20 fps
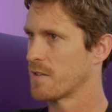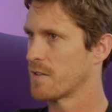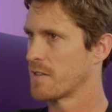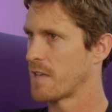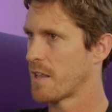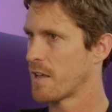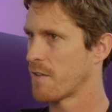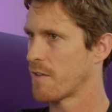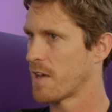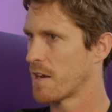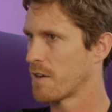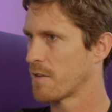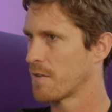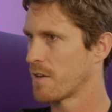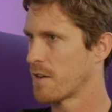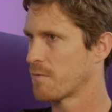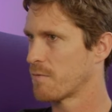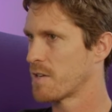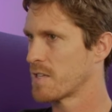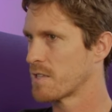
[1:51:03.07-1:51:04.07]
now that I've had
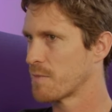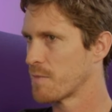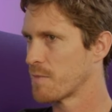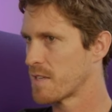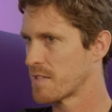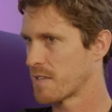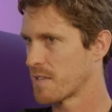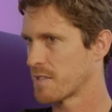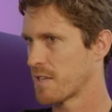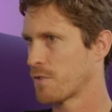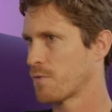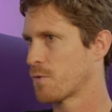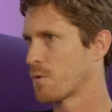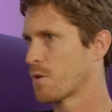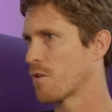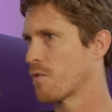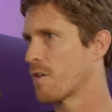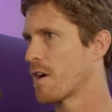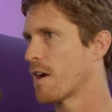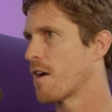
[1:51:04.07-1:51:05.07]
a reasonably successful
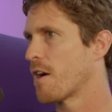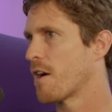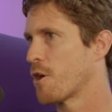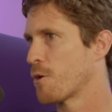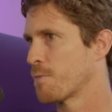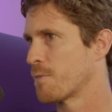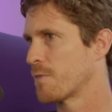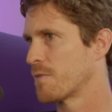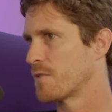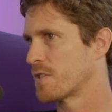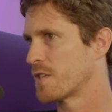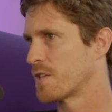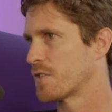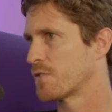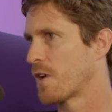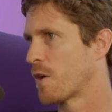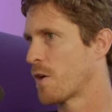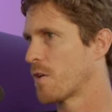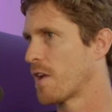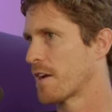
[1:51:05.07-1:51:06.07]
career, I hope she's
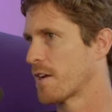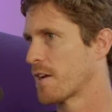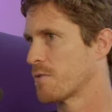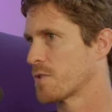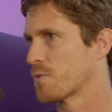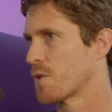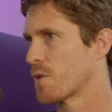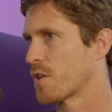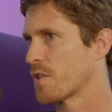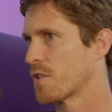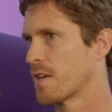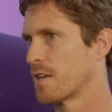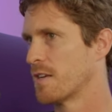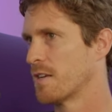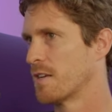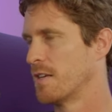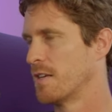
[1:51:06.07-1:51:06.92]
felt like it was worth it.